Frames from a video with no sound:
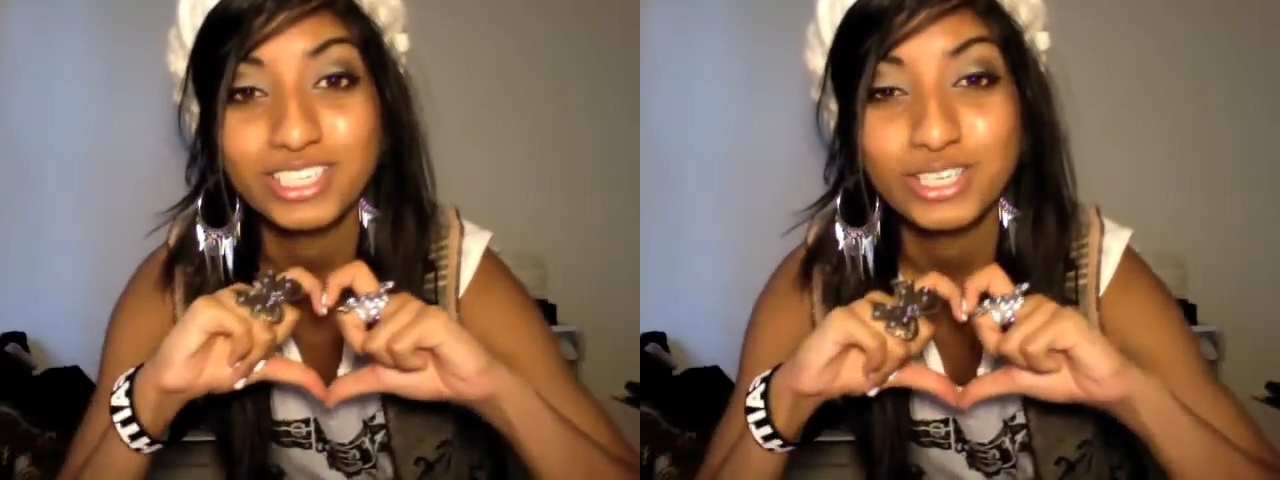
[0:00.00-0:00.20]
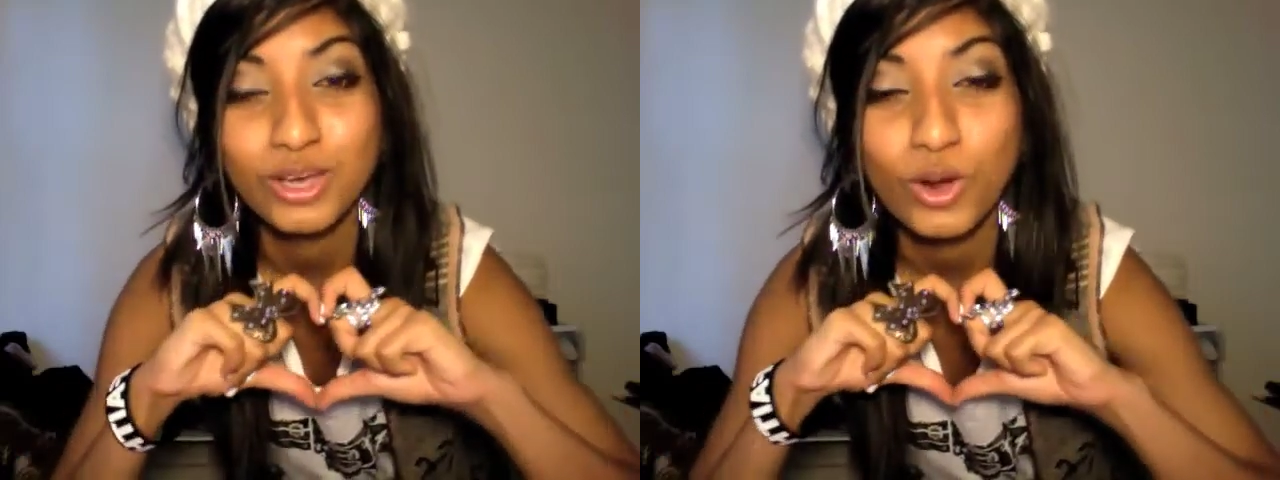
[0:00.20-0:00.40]

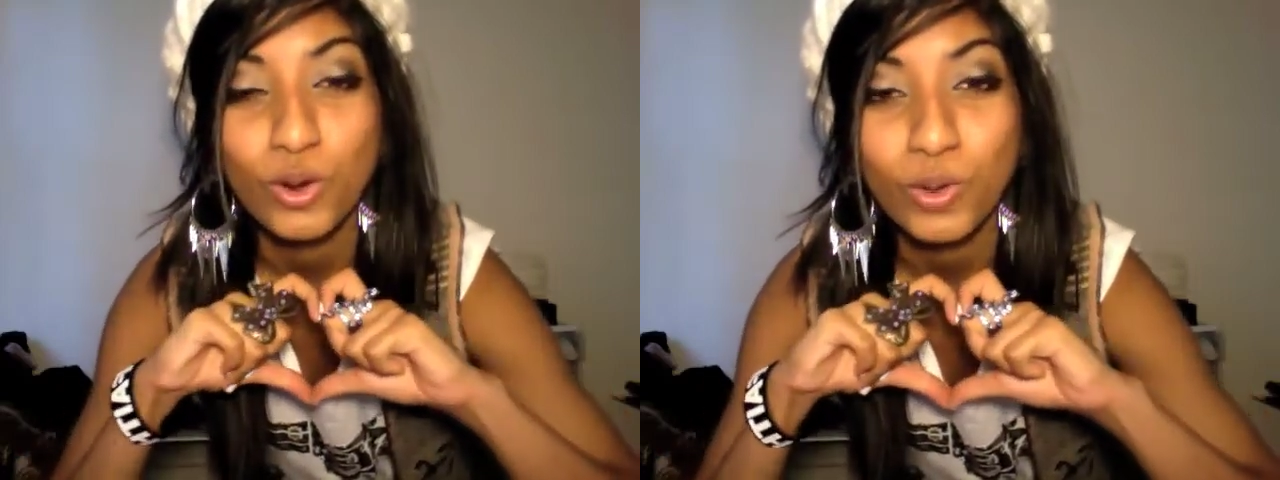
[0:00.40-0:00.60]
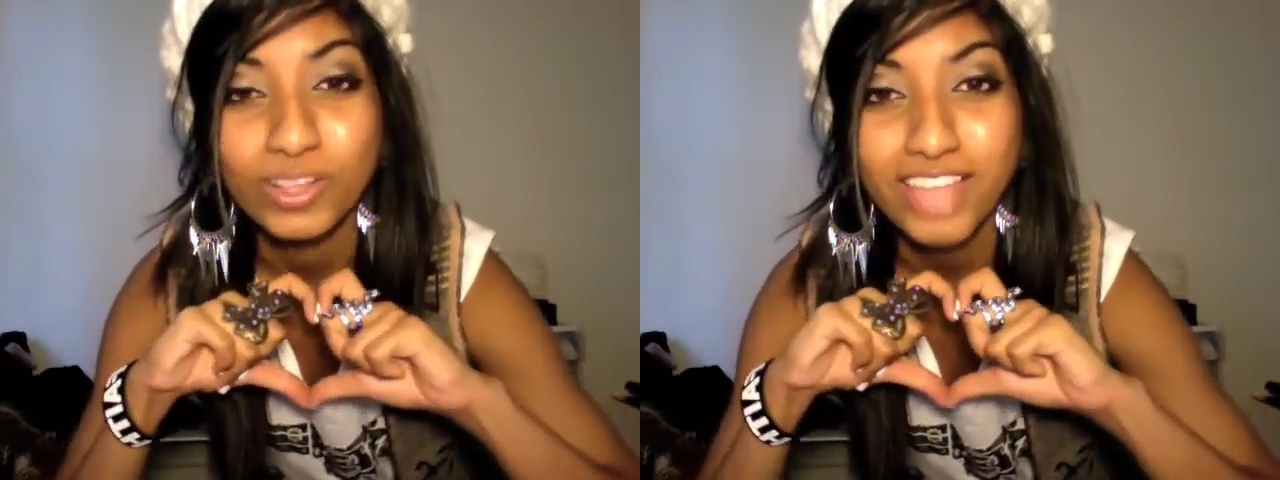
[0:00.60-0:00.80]

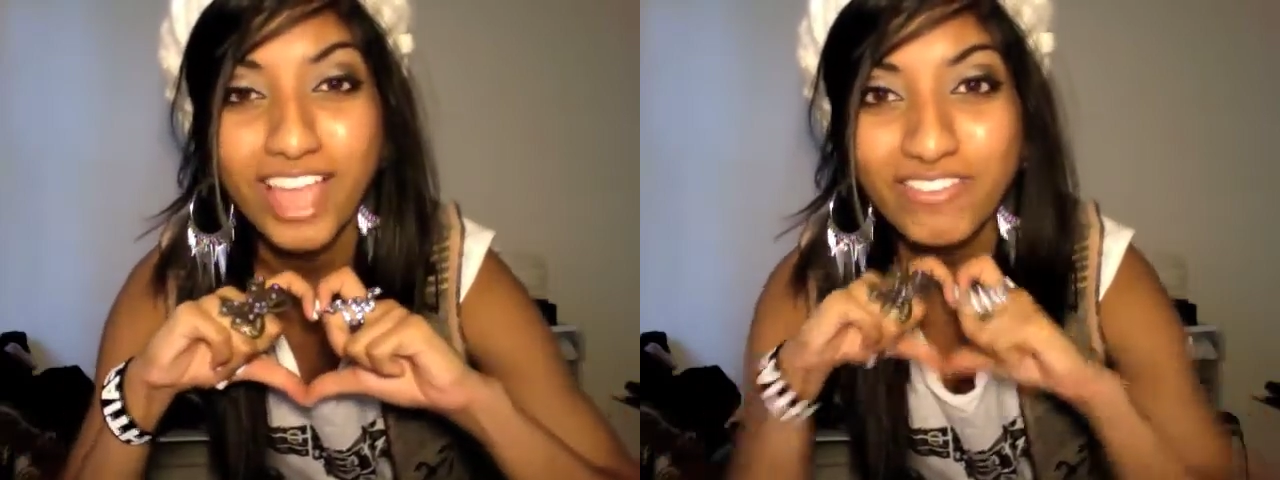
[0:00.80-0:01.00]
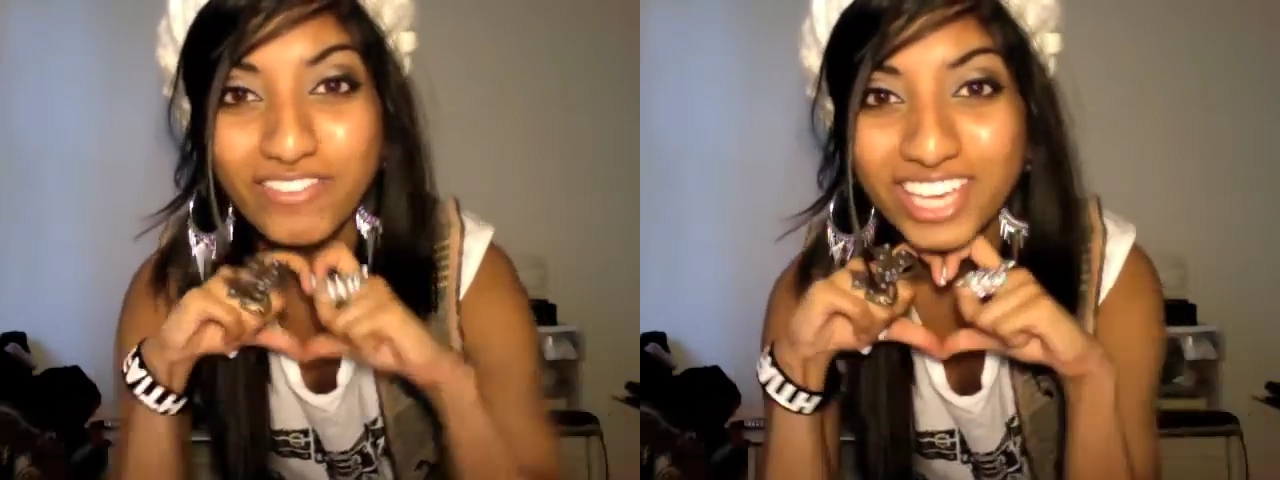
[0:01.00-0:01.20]
So
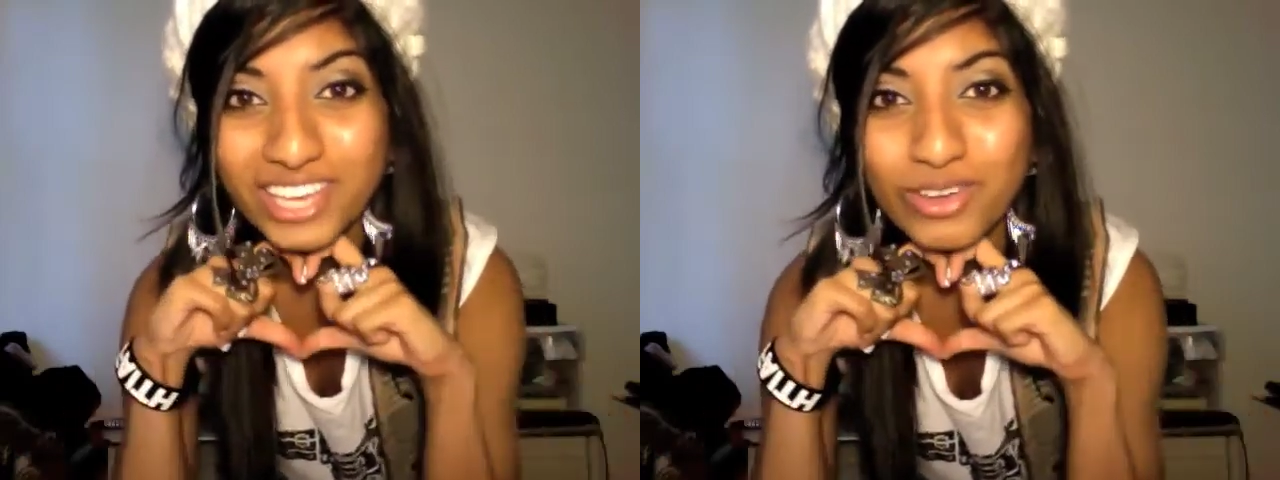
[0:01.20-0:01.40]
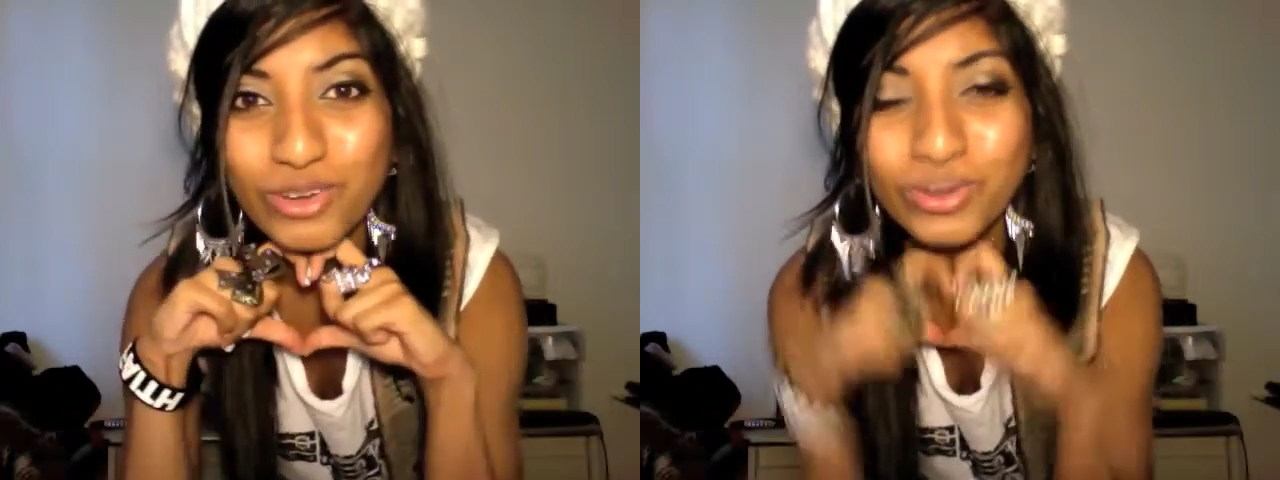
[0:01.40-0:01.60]
love
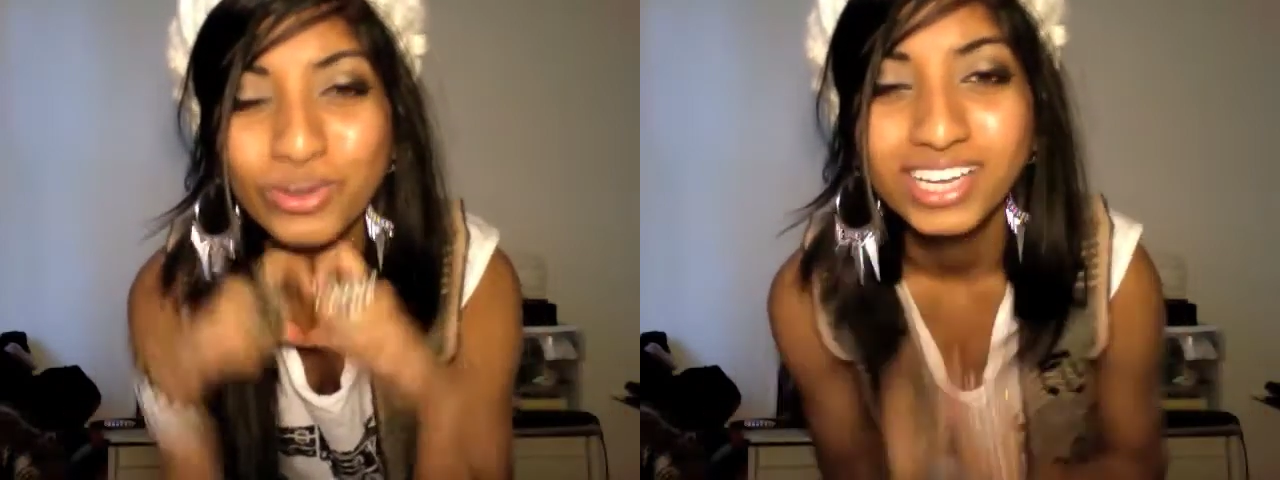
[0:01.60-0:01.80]
you.